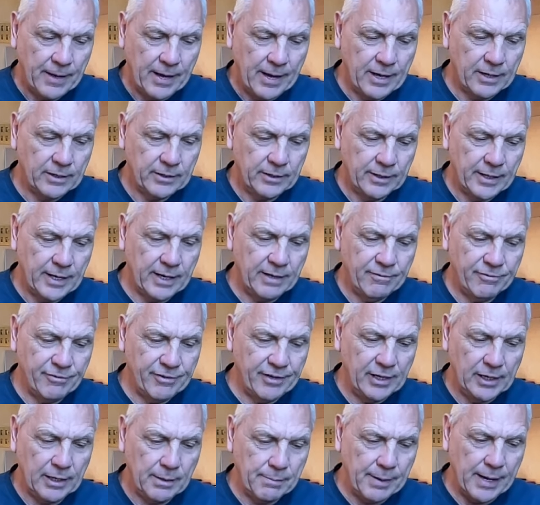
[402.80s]
How do they
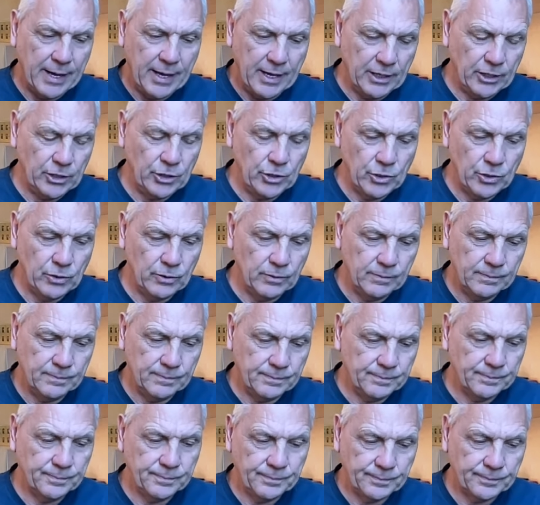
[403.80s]
feel about you?
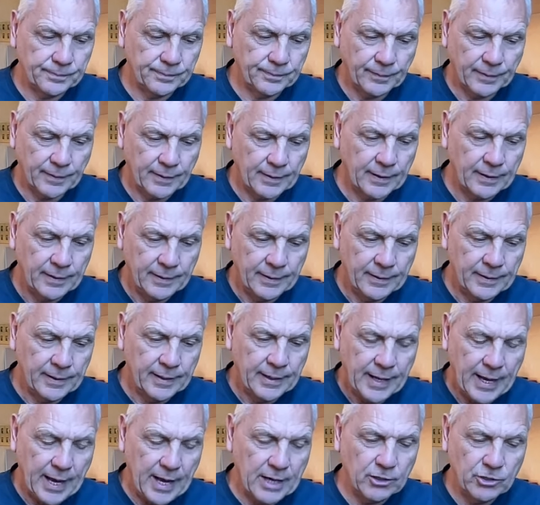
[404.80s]

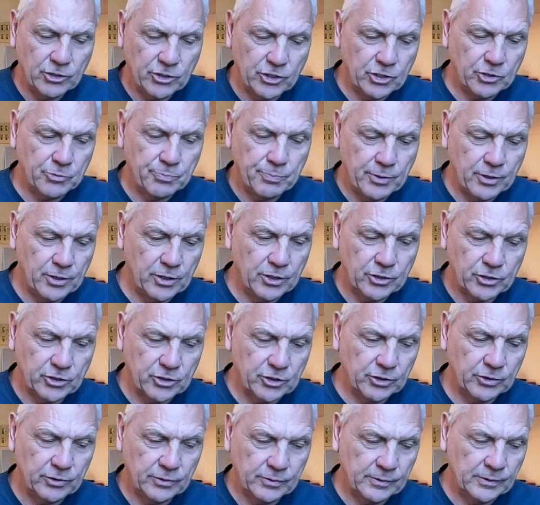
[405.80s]
How does this
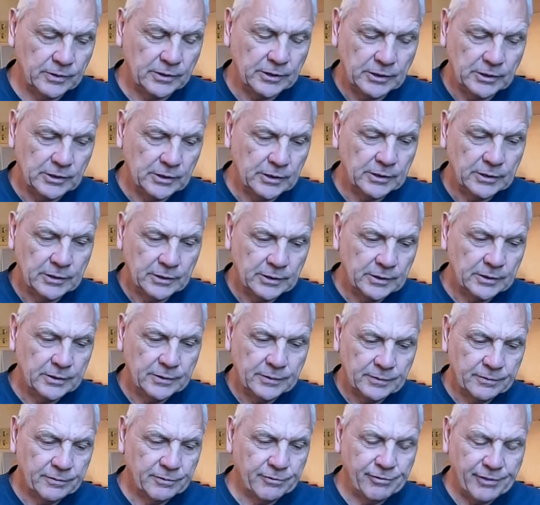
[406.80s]
person
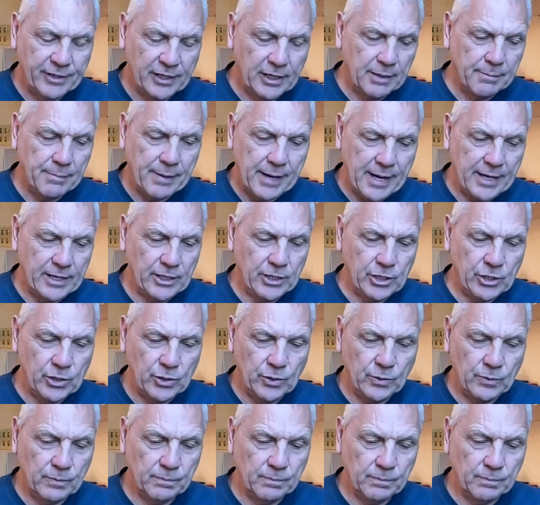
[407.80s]
feel about you?